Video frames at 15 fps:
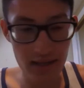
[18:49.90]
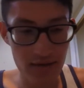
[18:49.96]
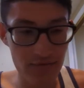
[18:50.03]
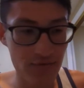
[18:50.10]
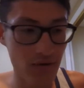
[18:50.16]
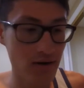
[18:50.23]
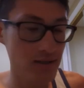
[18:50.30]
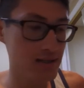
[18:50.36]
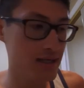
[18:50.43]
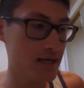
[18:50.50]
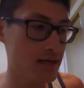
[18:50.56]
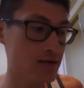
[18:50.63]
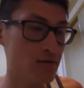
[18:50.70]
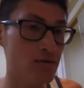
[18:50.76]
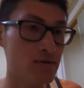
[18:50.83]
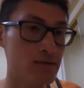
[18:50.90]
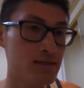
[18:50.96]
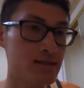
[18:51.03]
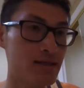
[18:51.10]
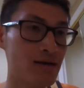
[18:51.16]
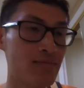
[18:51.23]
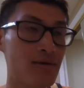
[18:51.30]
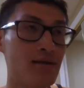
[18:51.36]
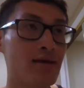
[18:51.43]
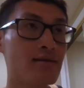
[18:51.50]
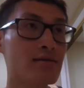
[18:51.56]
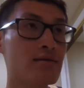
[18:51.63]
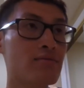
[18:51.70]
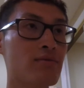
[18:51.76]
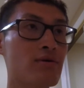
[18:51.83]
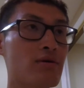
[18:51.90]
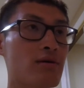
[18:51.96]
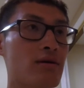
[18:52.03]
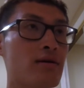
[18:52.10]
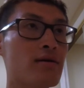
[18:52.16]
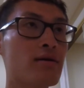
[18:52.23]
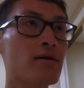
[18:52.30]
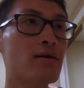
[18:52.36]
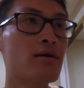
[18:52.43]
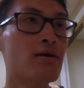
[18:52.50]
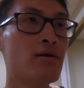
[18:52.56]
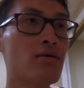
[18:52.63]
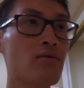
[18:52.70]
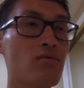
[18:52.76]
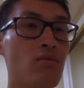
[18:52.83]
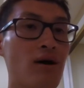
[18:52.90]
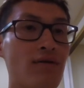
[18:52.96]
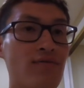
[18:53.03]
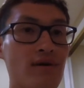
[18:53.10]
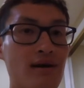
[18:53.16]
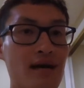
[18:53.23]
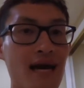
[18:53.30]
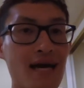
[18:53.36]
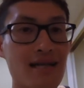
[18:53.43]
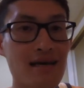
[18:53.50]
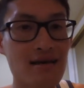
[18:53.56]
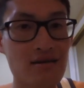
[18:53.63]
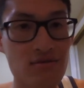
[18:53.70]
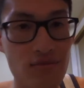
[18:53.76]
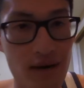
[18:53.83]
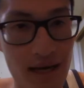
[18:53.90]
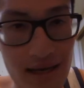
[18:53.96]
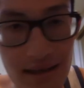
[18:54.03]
farsighted, or stigmatism, or whatever that is, right?